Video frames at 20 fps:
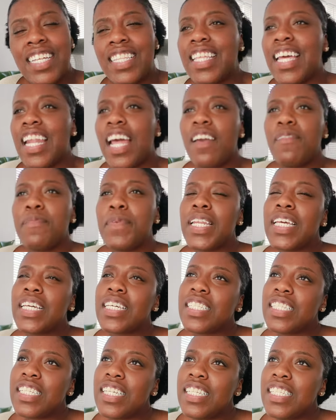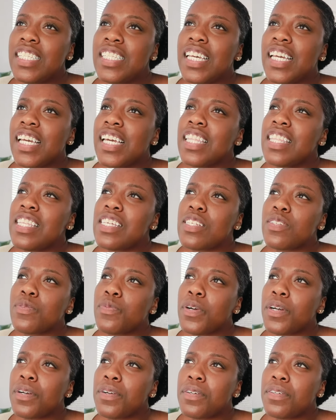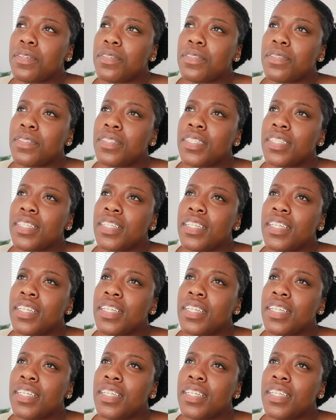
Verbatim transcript: that i've been existing in this world